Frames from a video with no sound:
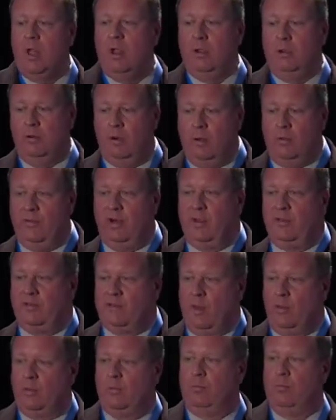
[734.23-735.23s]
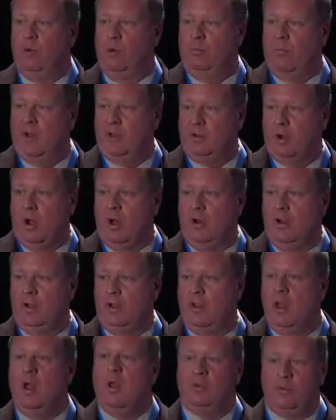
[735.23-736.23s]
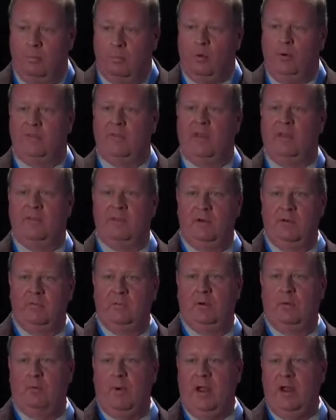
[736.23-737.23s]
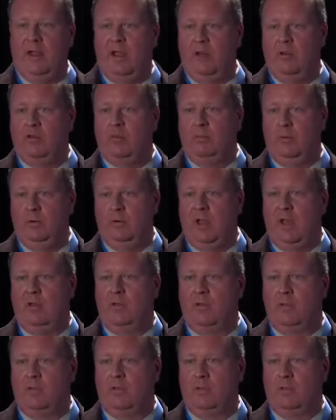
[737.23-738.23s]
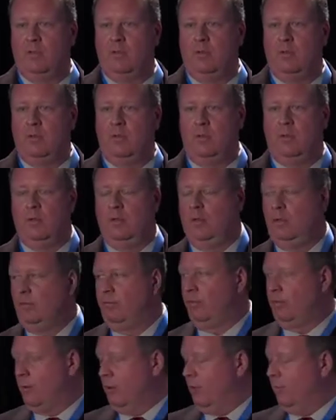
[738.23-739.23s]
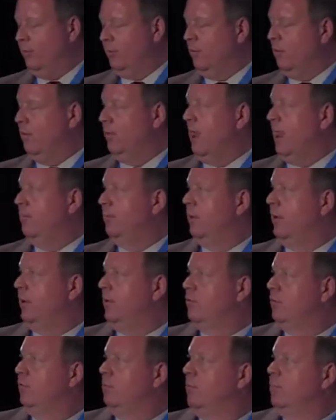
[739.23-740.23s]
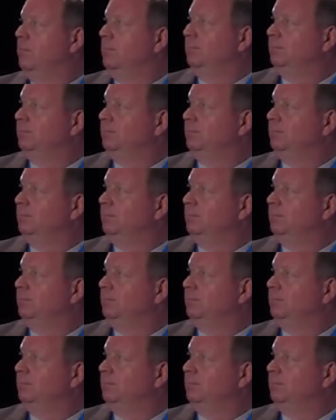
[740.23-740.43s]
you know that as cells are more mitotic, they're more sensitive to radiation mutations through chromosome aberrations.